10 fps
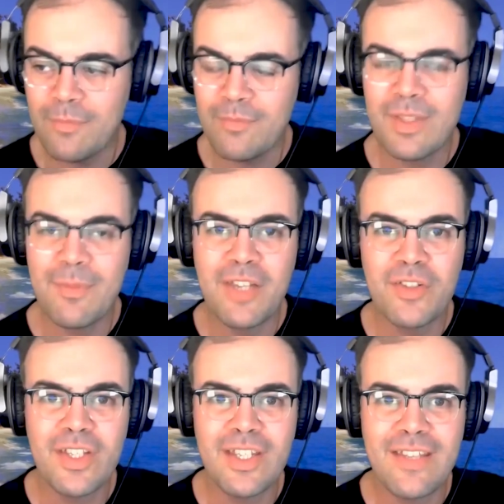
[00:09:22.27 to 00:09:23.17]
Something
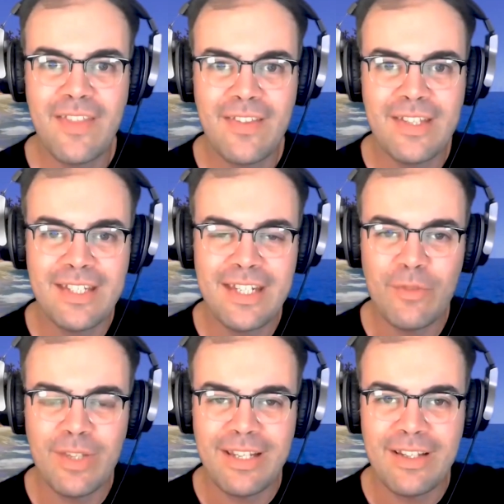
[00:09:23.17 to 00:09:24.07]
interesting you said there is you didn't
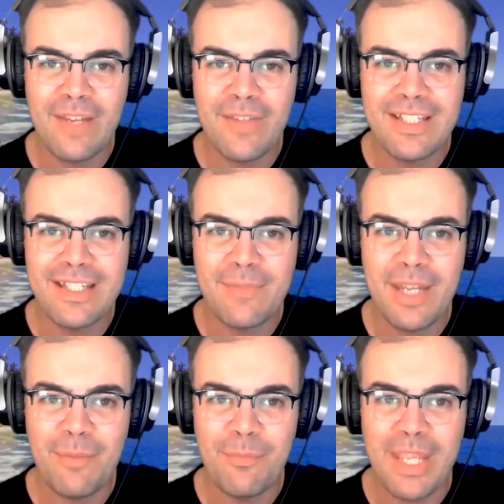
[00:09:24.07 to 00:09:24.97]
really kind of anticipate
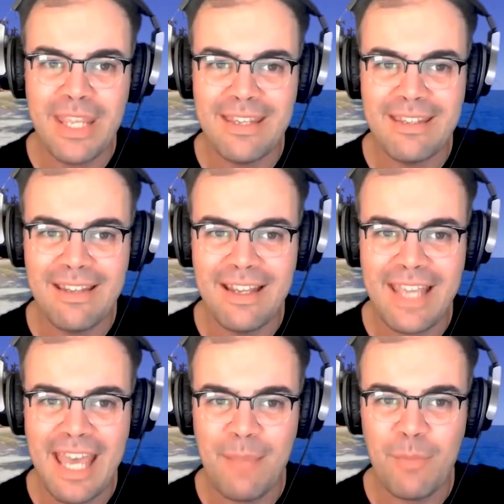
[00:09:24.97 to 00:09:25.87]
it being a
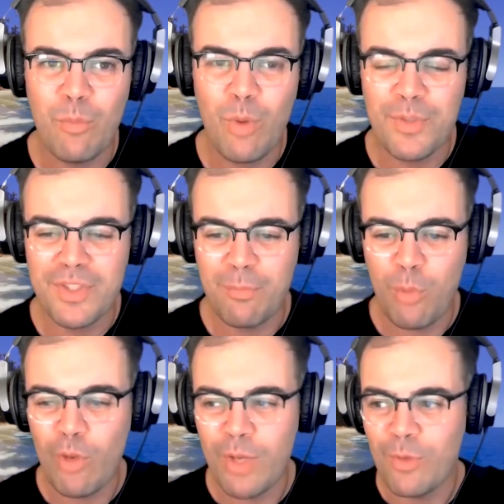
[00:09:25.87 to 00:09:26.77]
game, but what was the
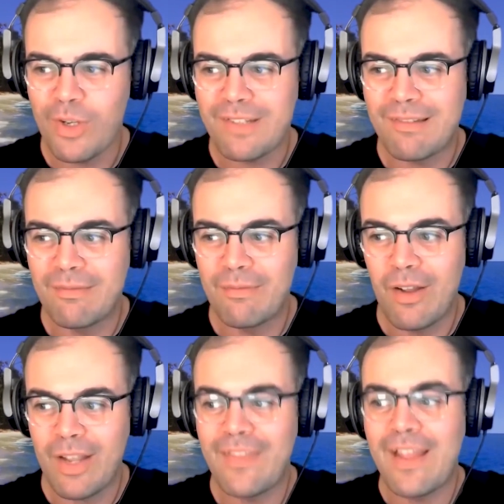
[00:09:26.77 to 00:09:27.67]
point where
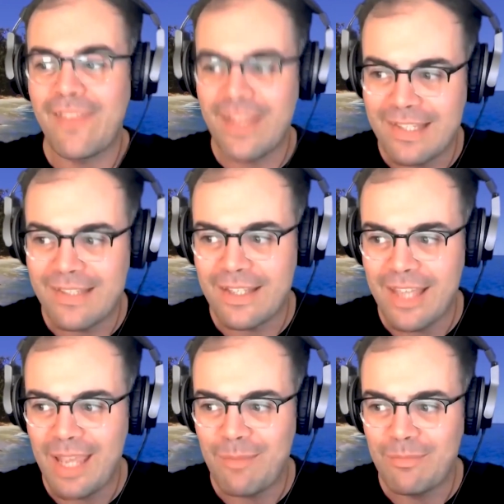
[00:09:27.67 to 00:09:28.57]
okay, now this is a
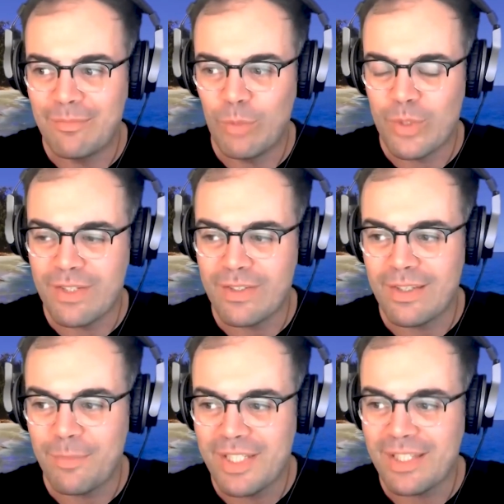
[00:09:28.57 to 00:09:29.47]
game? Was there a
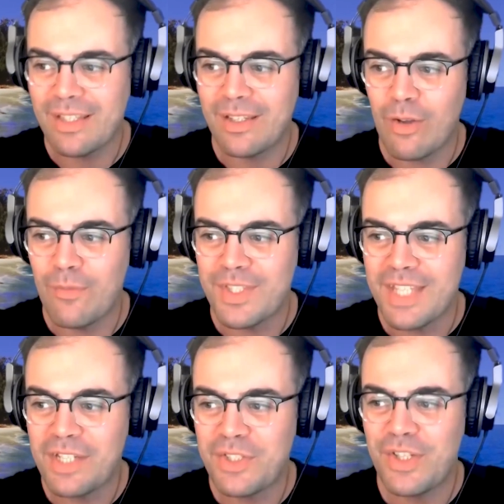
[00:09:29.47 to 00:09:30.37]
particular
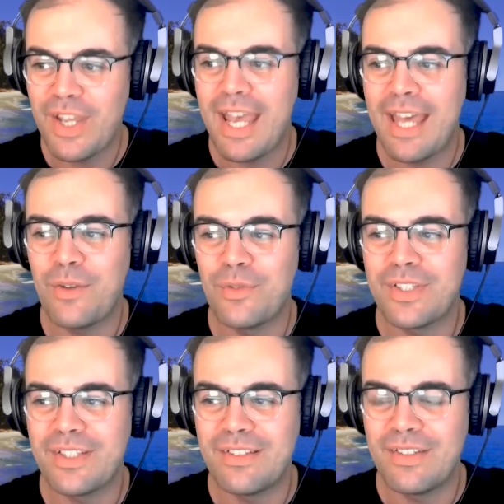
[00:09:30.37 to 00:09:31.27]
conversation you had, or
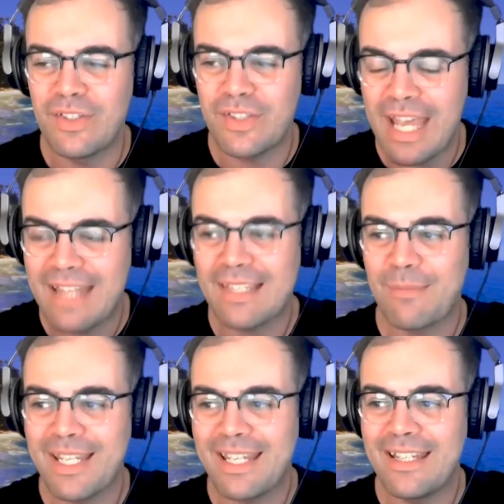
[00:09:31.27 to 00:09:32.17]
did you just add something in?